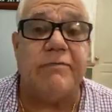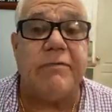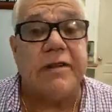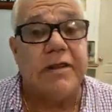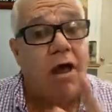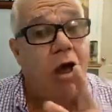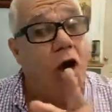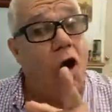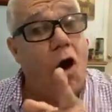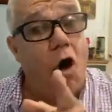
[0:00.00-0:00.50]
from
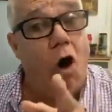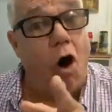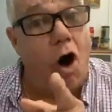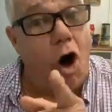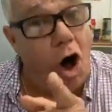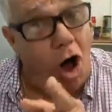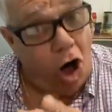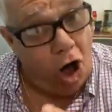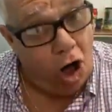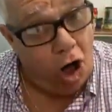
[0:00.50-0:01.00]
government.
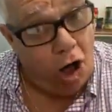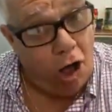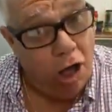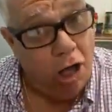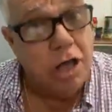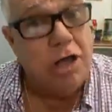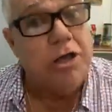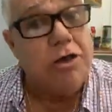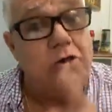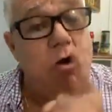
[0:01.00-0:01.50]

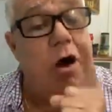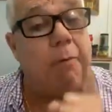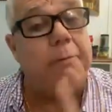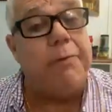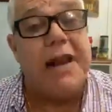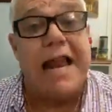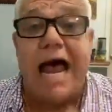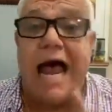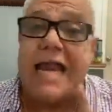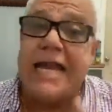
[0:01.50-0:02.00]
Or
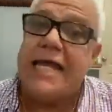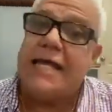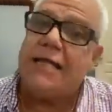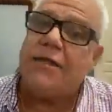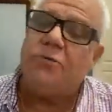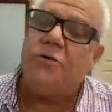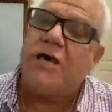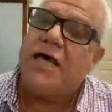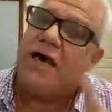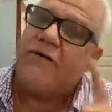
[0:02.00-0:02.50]
you're
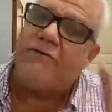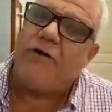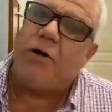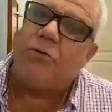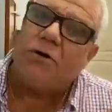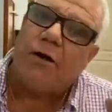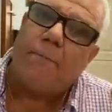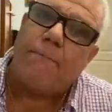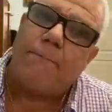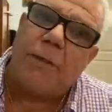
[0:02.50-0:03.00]
planning to
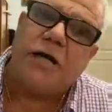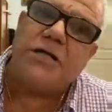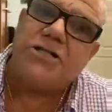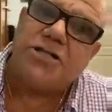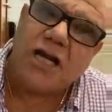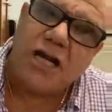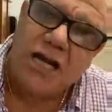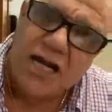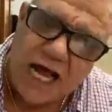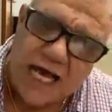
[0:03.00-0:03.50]
give out a
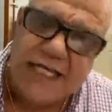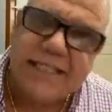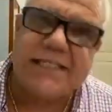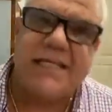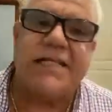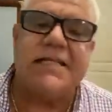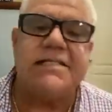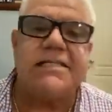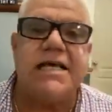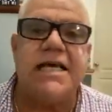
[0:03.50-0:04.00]
bunch of
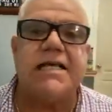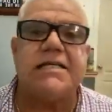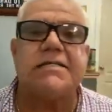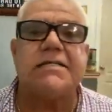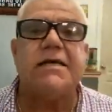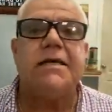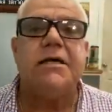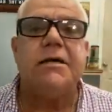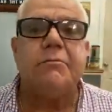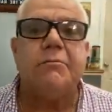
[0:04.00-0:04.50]

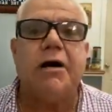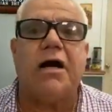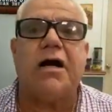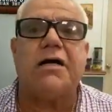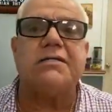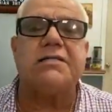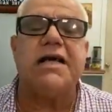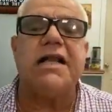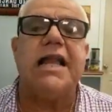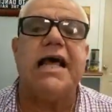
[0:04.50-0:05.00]
licenses
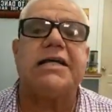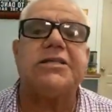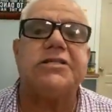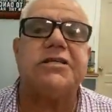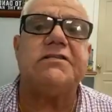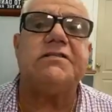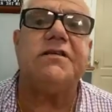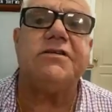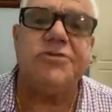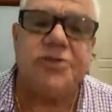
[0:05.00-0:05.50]
because
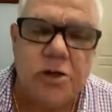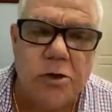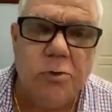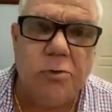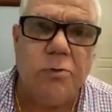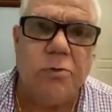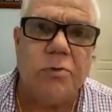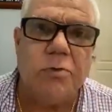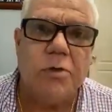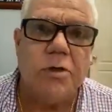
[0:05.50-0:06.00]
elections are
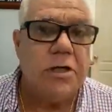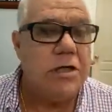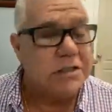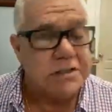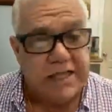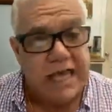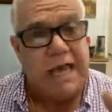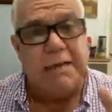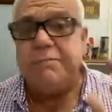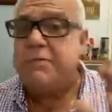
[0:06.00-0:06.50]
due.
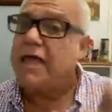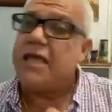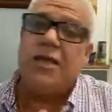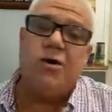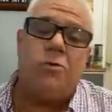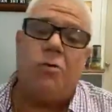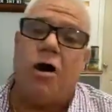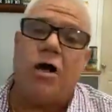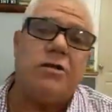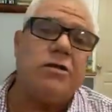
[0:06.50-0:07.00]
Same
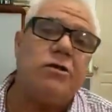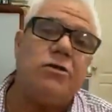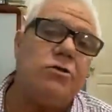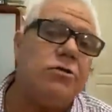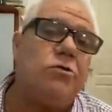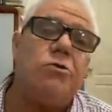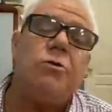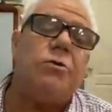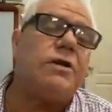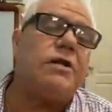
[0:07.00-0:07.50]
thing you
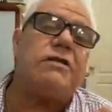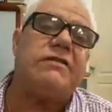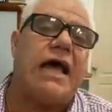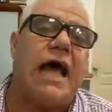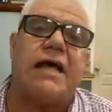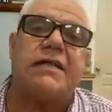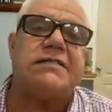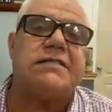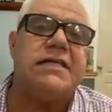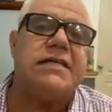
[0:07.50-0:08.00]
wanted to do with
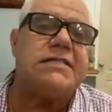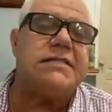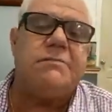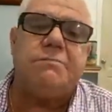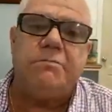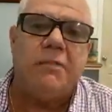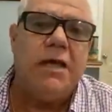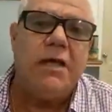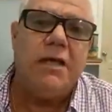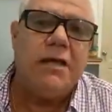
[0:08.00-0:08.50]
the
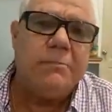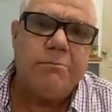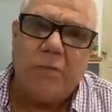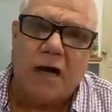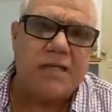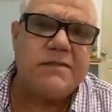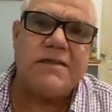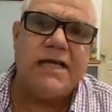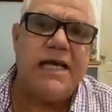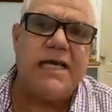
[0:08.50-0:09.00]
taxis and
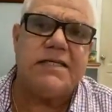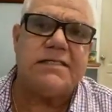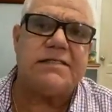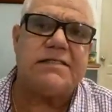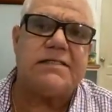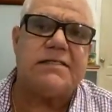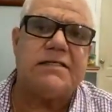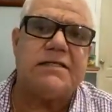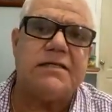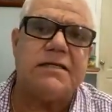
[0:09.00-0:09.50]

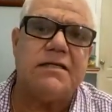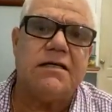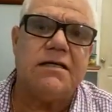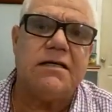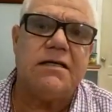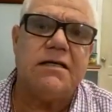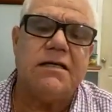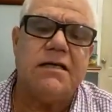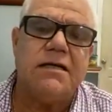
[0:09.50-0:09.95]
buses.